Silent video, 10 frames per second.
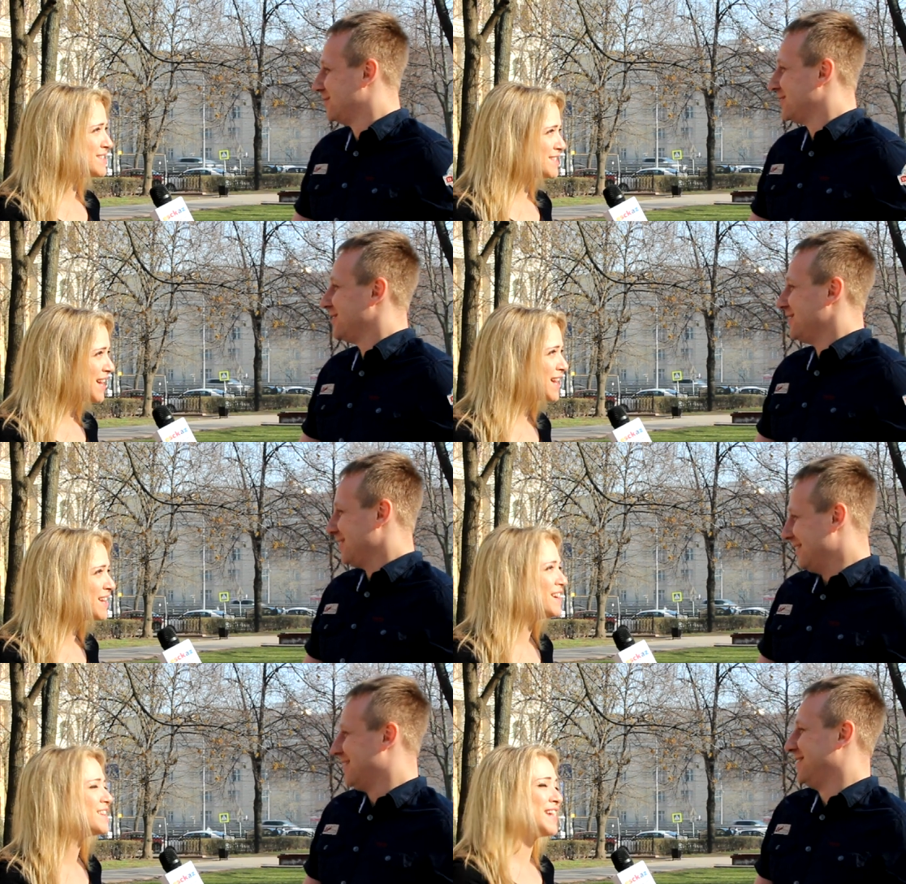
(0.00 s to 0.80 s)

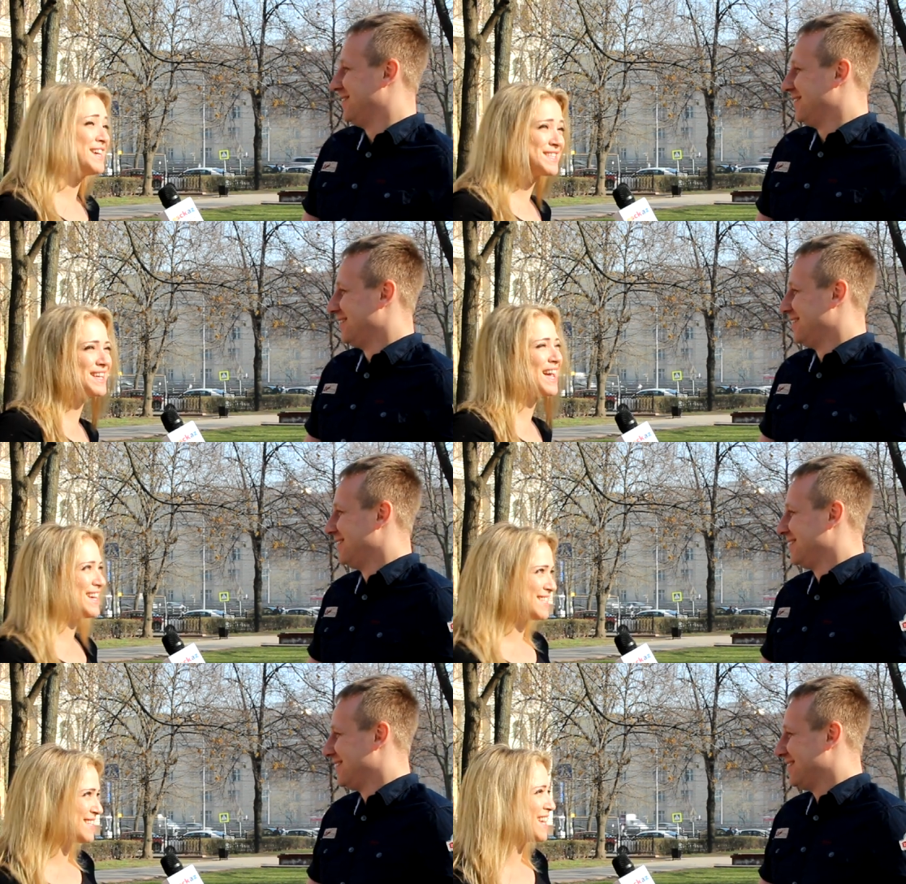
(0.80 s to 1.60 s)
Speaker 1: dancing, dancing
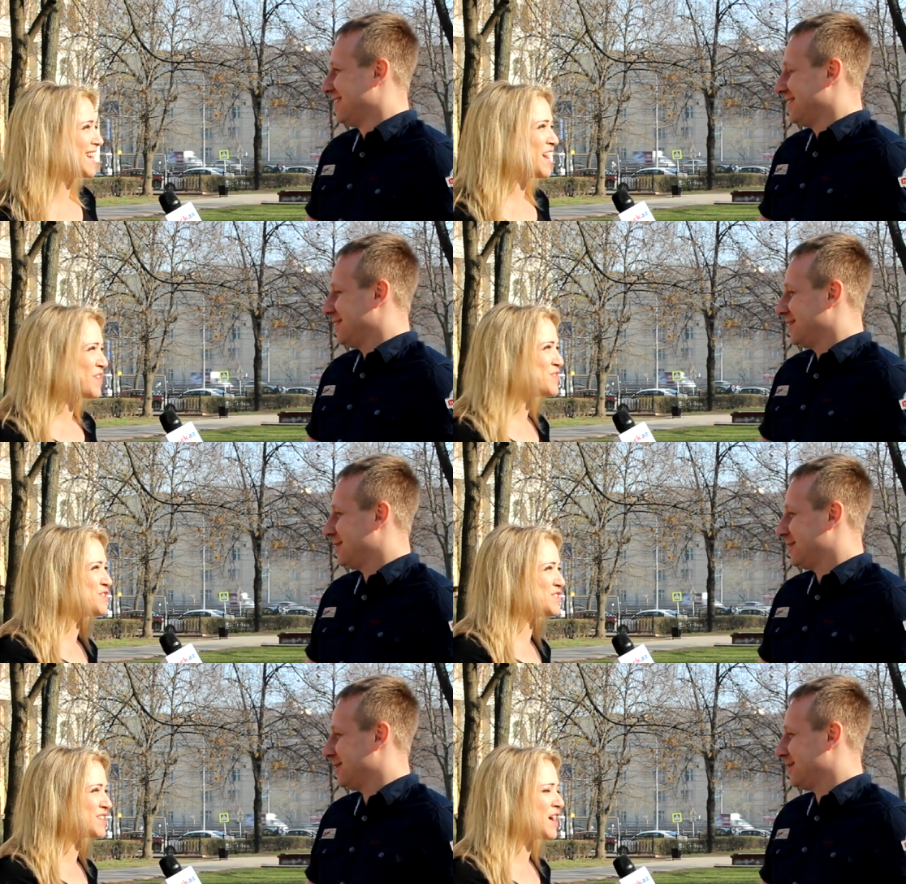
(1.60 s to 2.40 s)
and singing,
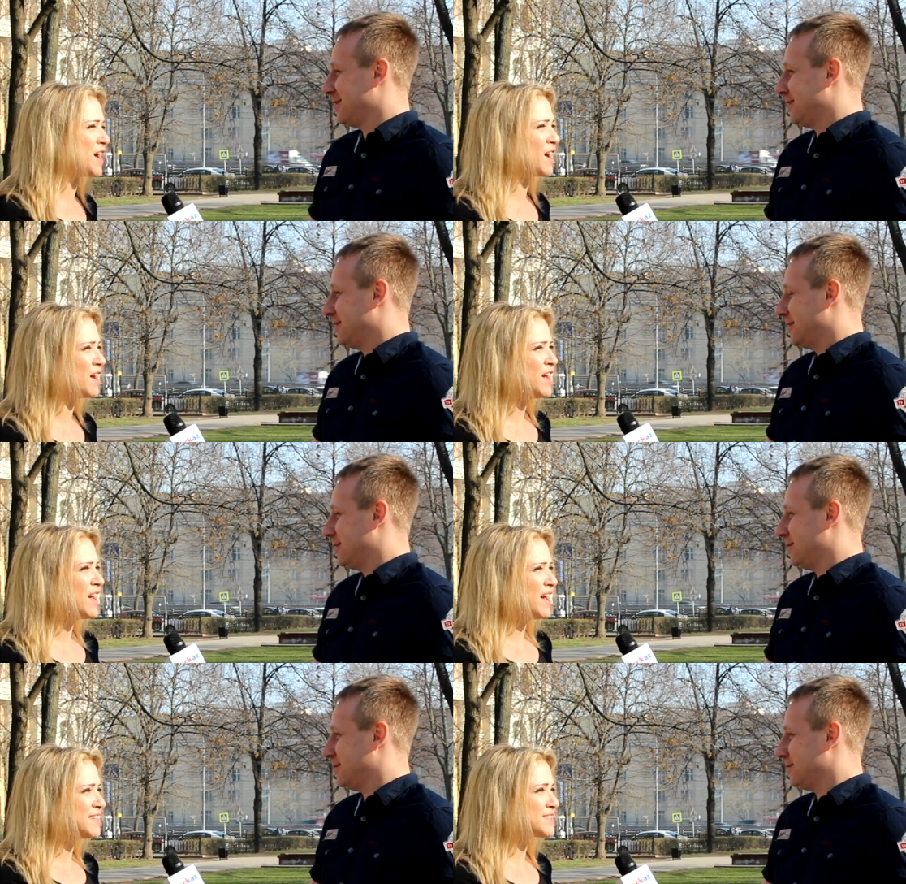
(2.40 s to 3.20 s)
which is a uh,
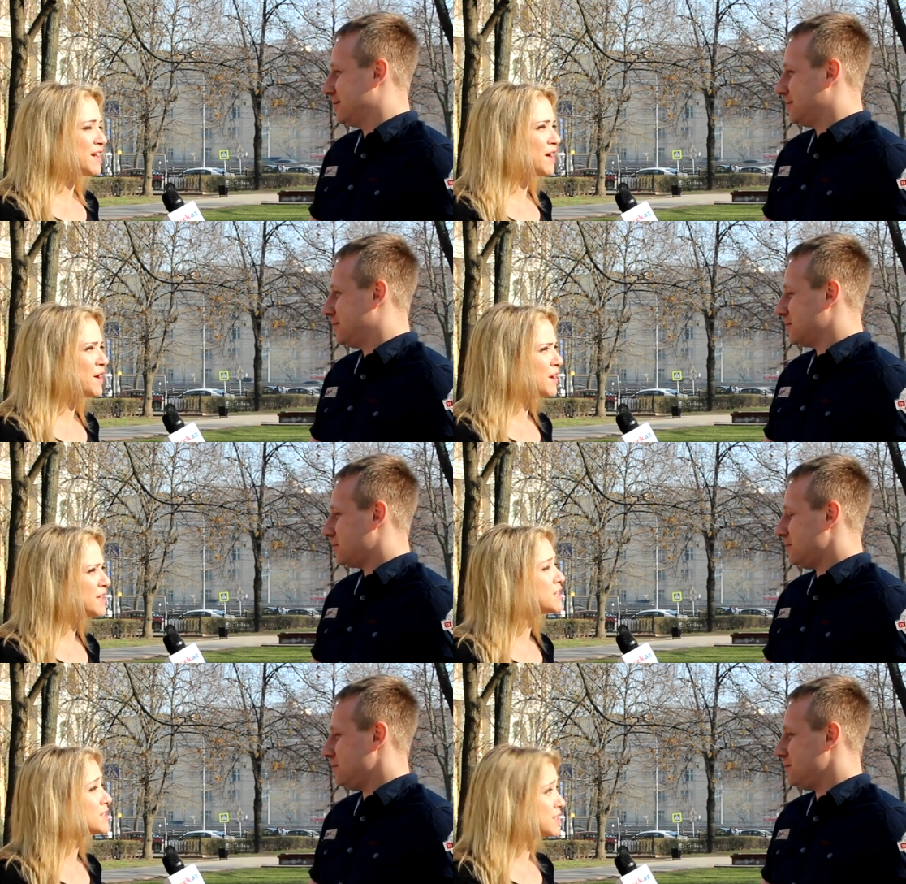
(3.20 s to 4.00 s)
it's a
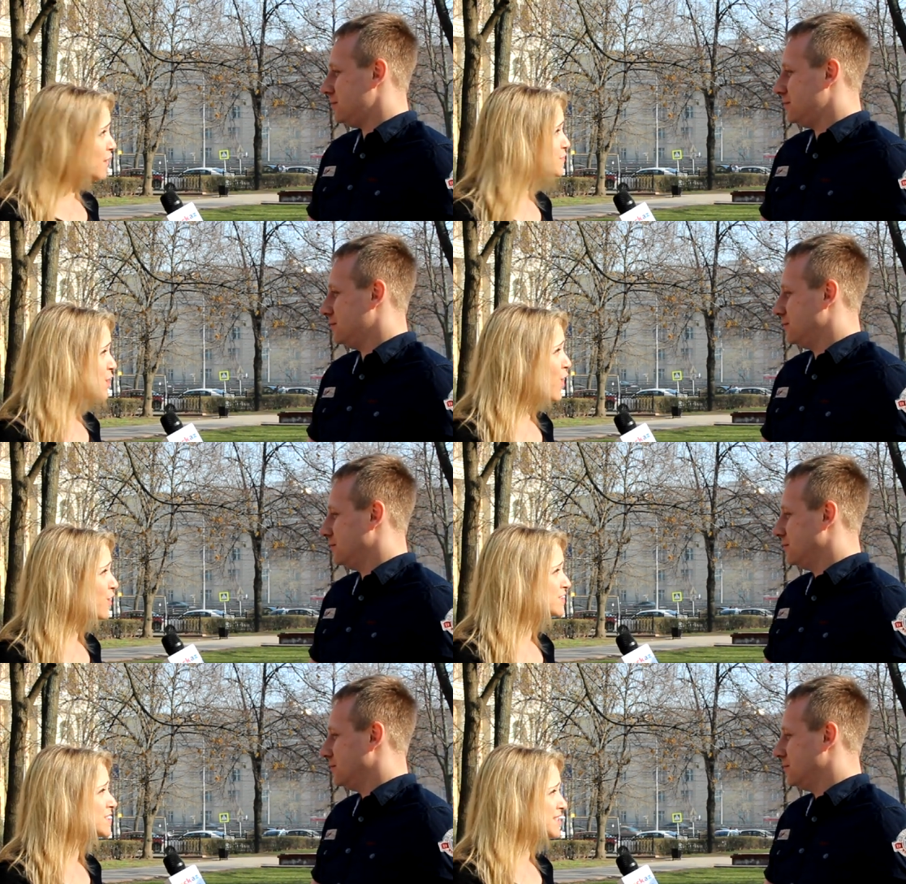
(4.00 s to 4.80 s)
it's a tough
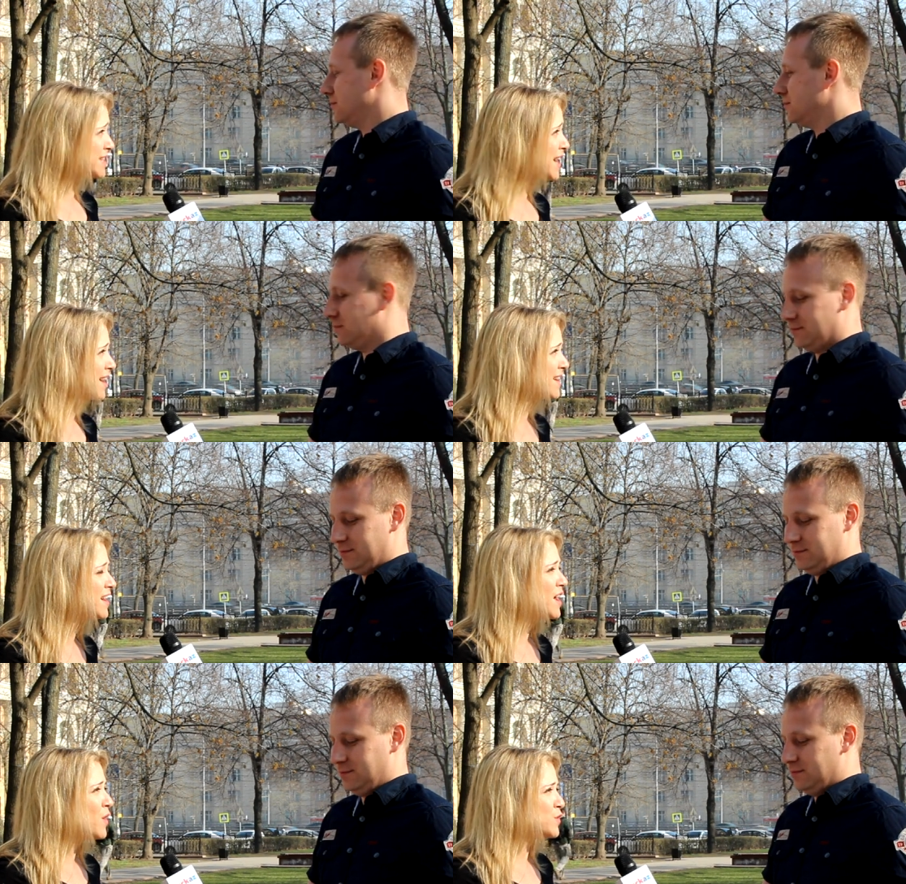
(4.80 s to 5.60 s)
song to sing,
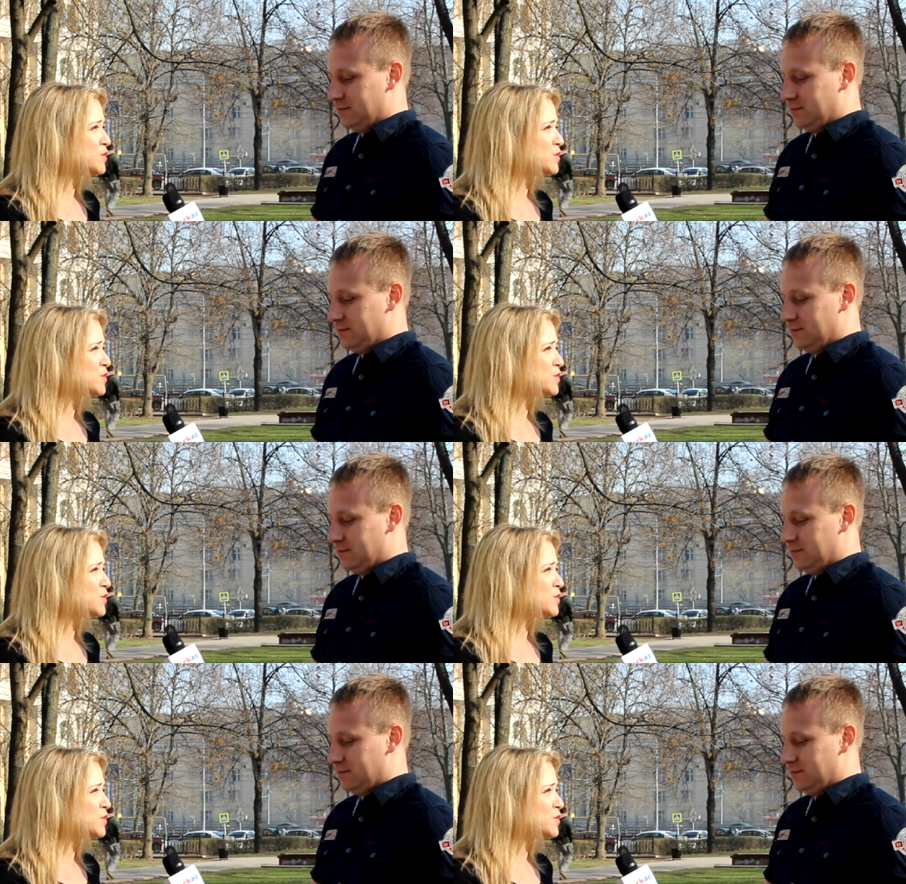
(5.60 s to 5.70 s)
mm-hmm.